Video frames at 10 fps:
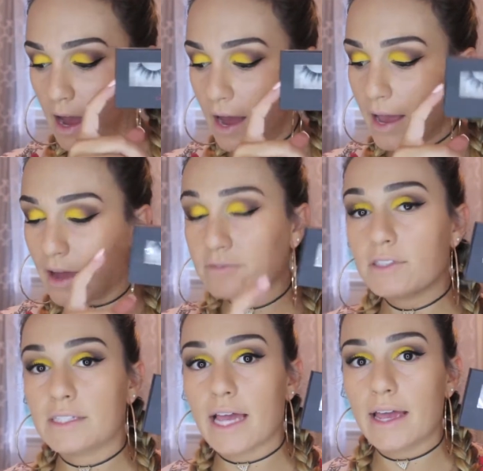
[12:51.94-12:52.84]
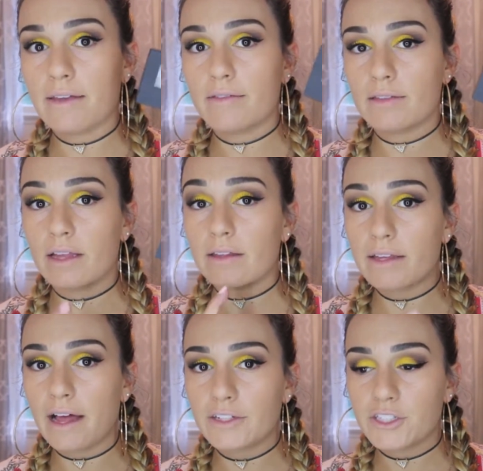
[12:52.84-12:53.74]
I have to say, Lily
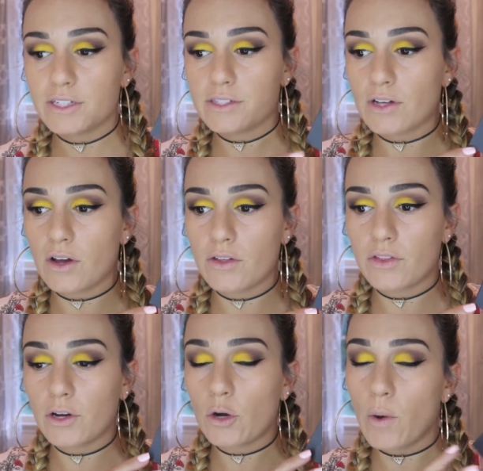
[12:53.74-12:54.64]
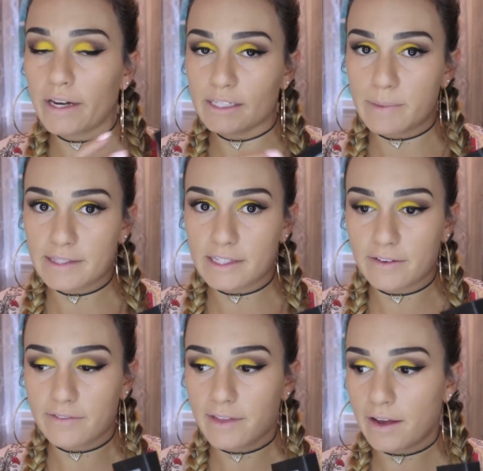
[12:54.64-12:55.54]
Lashes, they're quite
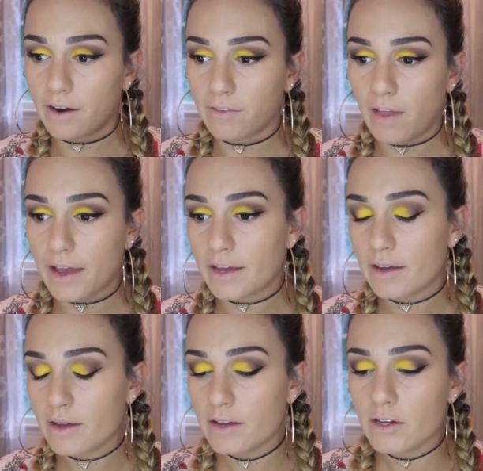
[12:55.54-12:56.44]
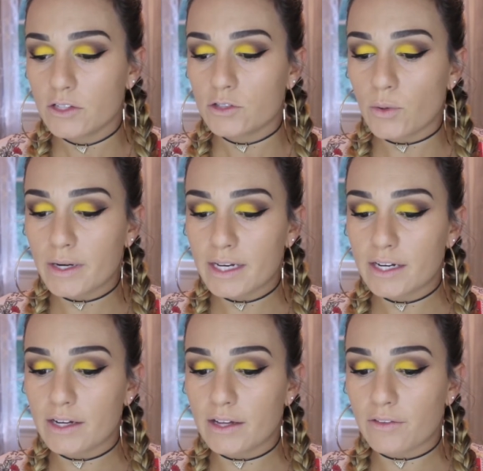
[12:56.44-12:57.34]
expensive. They are like $20
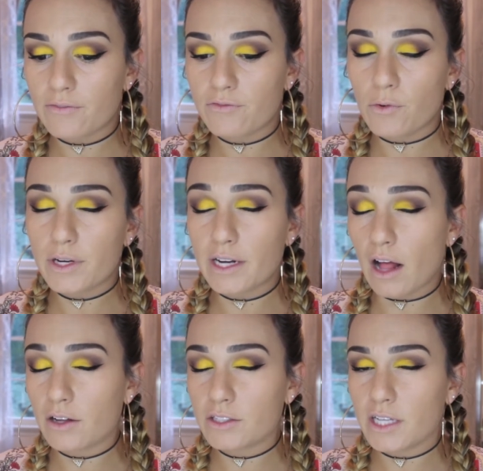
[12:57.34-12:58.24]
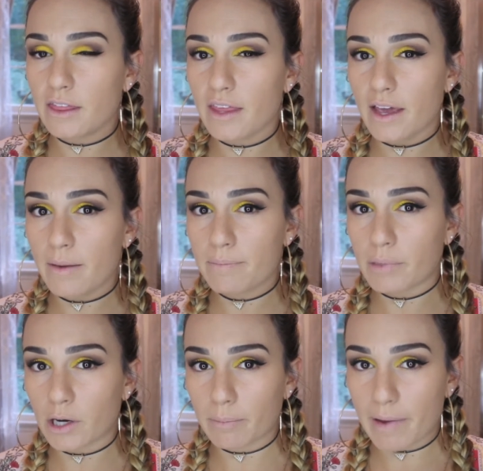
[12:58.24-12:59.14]
to $40, I think,
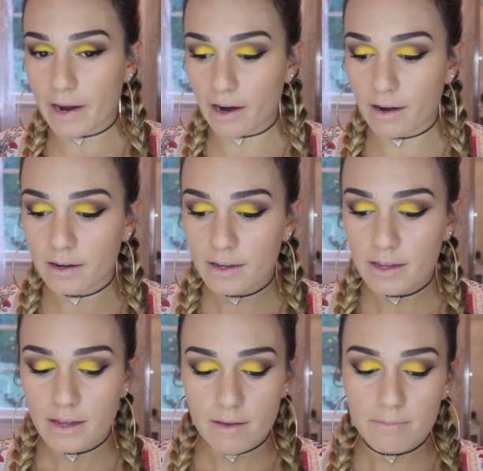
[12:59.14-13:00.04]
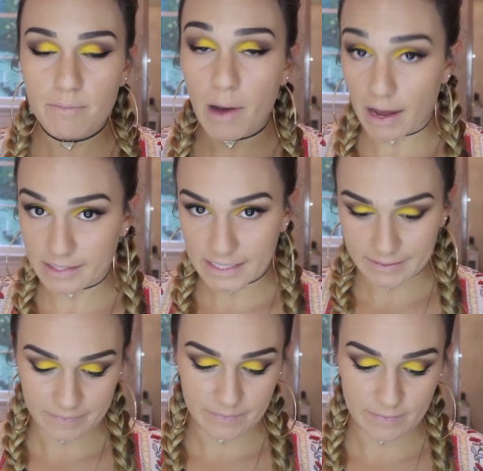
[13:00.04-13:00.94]
per pair. But
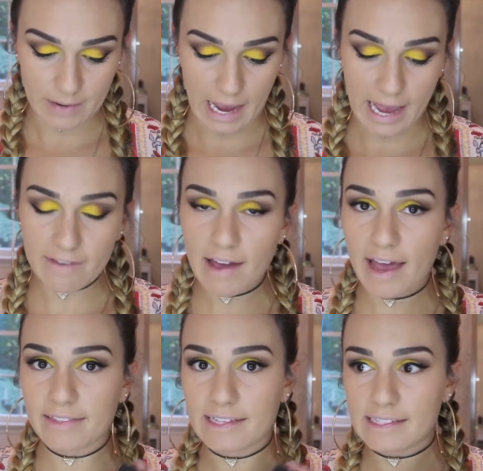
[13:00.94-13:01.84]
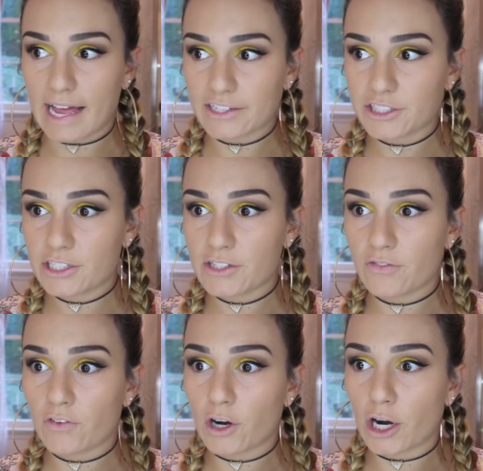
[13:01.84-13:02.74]
I have had these lashes
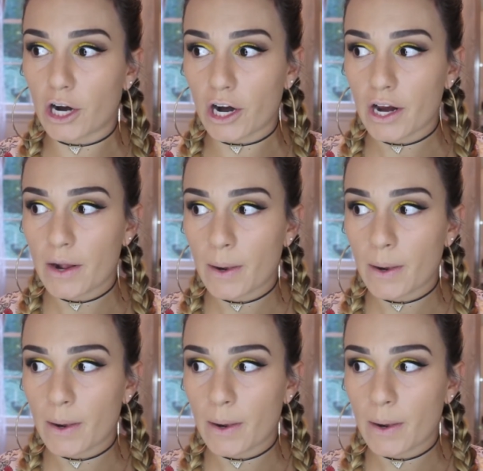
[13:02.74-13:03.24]
for